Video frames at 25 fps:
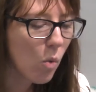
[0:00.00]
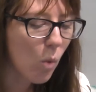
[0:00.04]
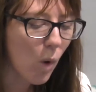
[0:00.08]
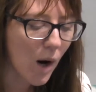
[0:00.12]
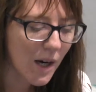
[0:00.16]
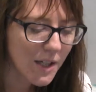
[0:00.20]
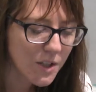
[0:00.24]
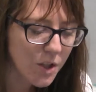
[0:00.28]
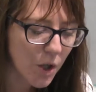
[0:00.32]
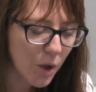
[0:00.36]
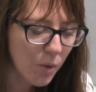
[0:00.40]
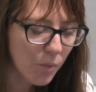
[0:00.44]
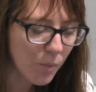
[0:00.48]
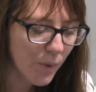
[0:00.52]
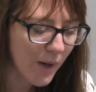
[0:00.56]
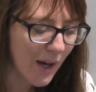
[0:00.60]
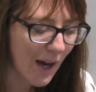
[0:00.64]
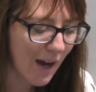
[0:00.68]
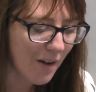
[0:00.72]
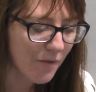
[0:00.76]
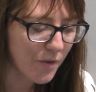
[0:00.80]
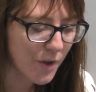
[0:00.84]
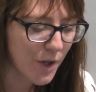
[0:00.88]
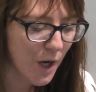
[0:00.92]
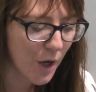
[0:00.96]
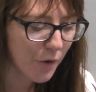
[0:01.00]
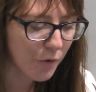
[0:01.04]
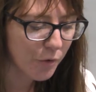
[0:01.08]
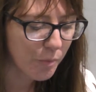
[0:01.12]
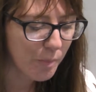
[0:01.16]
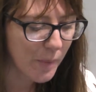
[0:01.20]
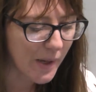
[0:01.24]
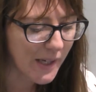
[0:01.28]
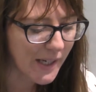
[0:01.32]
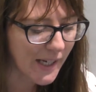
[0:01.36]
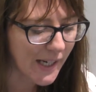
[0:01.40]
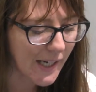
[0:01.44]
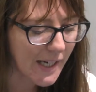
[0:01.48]
why don't we have enough
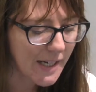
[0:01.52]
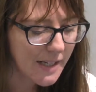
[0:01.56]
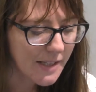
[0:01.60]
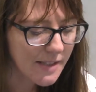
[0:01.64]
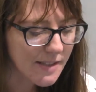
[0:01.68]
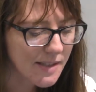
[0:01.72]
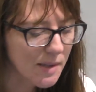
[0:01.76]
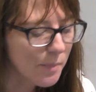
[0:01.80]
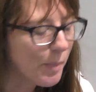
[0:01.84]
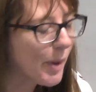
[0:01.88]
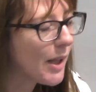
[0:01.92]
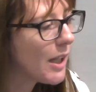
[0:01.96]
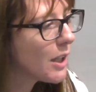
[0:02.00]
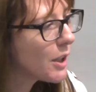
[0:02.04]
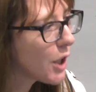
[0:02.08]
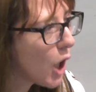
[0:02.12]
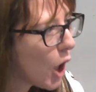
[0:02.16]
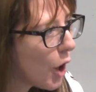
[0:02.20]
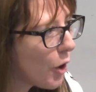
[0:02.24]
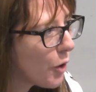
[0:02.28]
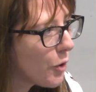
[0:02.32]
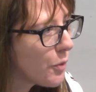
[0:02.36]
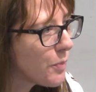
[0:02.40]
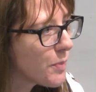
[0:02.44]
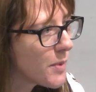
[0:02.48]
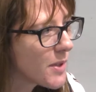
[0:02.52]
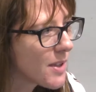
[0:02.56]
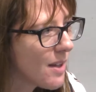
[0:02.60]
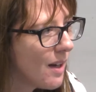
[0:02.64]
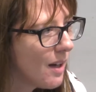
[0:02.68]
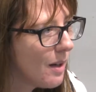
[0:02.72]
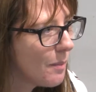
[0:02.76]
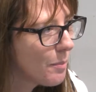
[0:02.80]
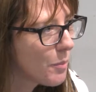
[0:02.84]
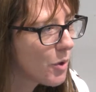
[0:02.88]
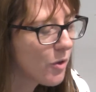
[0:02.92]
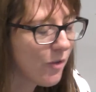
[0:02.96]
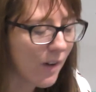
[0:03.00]
money to build homes,
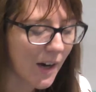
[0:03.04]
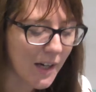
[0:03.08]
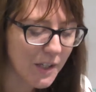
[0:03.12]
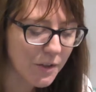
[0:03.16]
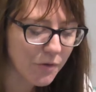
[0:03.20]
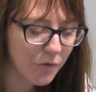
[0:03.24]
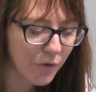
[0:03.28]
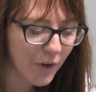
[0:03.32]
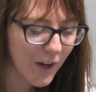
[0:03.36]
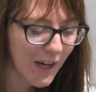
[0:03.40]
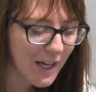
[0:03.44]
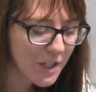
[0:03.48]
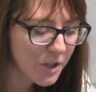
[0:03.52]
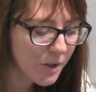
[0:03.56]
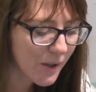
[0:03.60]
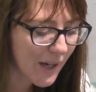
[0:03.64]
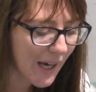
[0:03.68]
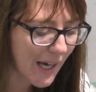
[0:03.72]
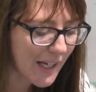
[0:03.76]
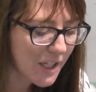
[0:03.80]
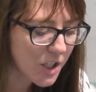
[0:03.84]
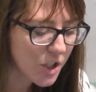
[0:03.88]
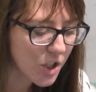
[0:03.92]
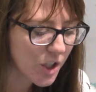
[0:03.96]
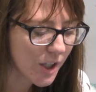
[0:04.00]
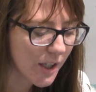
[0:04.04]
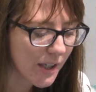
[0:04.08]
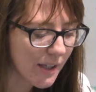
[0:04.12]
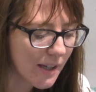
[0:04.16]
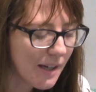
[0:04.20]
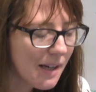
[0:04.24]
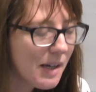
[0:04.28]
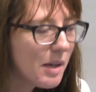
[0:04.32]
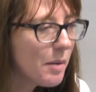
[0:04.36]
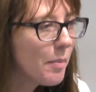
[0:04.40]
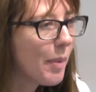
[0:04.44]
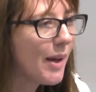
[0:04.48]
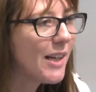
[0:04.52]
provide free education,
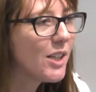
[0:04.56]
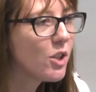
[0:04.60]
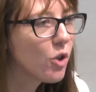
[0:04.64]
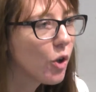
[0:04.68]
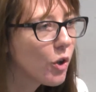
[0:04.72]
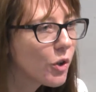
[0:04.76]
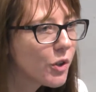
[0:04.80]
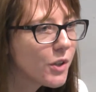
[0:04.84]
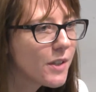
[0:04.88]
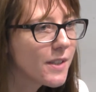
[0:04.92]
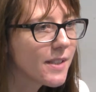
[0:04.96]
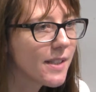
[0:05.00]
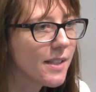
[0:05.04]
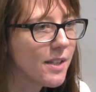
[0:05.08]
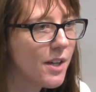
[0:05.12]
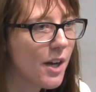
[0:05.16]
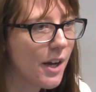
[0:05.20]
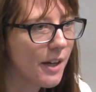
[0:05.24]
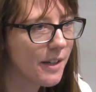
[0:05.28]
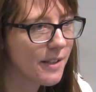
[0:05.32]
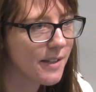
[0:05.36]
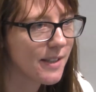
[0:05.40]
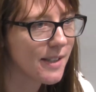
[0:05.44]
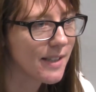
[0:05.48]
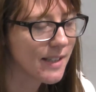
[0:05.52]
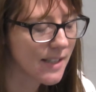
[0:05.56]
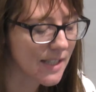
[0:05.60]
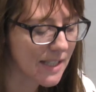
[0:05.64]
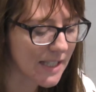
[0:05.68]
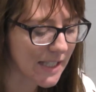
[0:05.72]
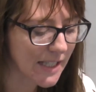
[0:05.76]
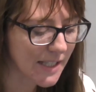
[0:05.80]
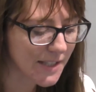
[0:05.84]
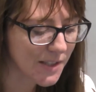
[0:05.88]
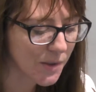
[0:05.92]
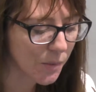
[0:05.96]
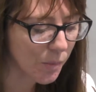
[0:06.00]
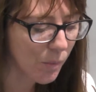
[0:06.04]
pay doctors and nurses a
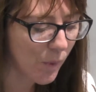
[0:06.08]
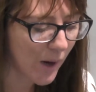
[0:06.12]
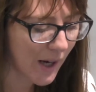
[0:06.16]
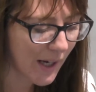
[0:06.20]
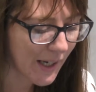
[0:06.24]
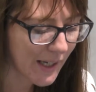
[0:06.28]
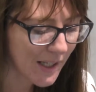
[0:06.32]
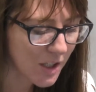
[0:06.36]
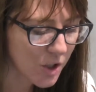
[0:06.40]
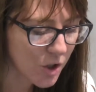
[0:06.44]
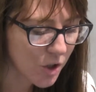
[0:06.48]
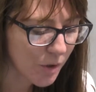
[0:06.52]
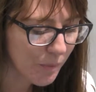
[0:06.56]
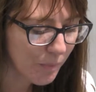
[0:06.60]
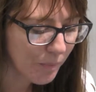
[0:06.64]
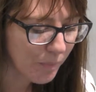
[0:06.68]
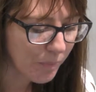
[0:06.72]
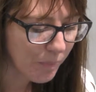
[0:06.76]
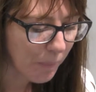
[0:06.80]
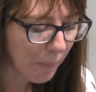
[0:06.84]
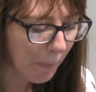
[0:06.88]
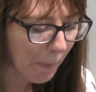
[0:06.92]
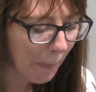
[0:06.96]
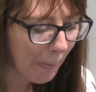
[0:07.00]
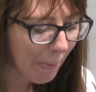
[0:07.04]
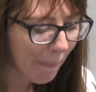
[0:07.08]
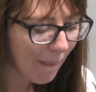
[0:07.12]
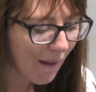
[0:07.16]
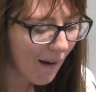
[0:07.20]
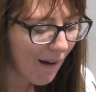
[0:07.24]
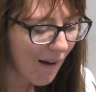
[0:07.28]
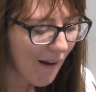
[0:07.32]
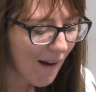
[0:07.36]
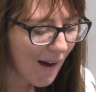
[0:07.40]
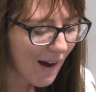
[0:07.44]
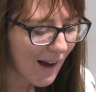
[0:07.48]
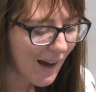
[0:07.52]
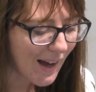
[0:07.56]
decent wage?
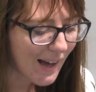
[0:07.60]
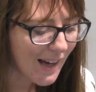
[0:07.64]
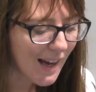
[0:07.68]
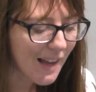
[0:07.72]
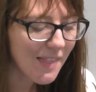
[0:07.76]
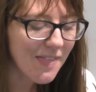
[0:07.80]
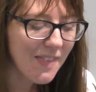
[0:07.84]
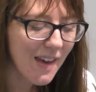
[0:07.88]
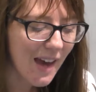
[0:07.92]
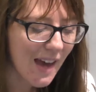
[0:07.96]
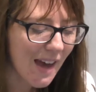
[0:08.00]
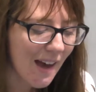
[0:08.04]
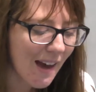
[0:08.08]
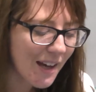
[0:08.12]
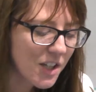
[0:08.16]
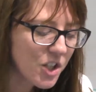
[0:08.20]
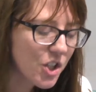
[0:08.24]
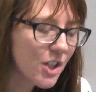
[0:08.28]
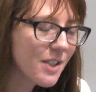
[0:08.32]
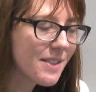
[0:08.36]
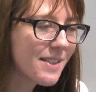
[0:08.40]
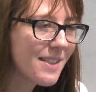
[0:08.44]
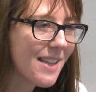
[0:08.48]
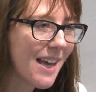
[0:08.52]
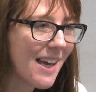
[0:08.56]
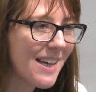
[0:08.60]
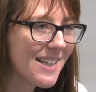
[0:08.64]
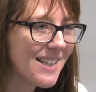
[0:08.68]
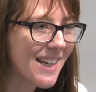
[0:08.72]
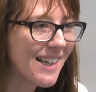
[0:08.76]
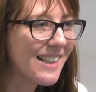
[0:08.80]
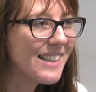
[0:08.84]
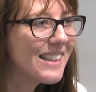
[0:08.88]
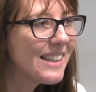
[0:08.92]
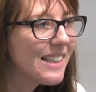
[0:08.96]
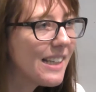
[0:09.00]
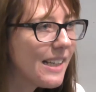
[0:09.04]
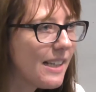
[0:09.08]
And there I just said
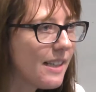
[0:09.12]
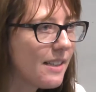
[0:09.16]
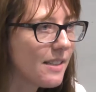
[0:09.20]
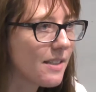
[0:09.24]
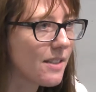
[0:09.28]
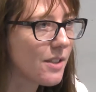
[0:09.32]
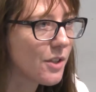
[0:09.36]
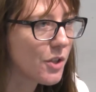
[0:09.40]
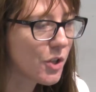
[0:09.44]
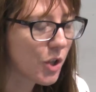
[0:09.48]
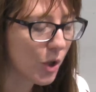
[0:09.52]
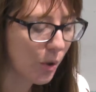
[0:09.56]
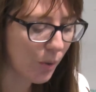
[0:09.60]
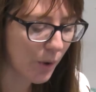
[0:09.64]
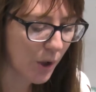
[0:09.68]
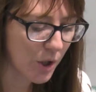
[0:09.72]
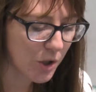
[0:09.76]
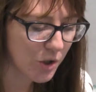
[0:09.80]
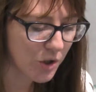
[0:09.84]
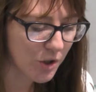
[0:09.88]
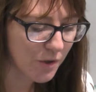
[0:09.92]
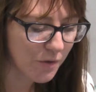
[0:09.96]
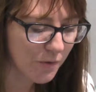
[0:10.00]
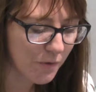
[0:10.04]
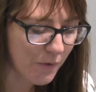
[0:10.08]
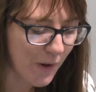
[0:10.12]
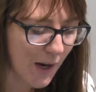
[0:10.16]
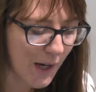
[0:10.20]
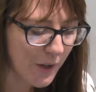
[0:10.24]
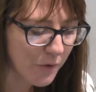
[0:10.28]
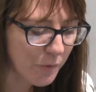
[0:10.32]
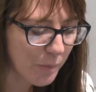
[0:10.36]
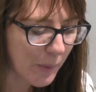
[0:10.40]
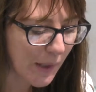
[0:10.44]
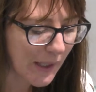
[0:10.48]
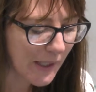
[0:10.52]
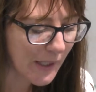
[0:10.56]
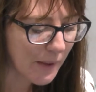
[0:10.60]
at least
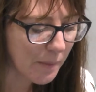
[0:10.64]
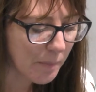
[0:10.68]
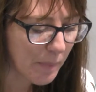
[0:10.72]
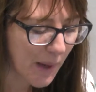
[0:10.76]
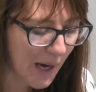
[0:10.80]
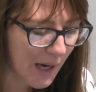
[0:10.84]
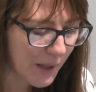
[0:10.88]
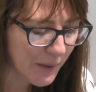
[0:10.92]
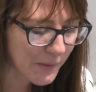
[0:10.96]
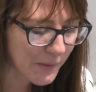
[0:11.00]
£205 billion.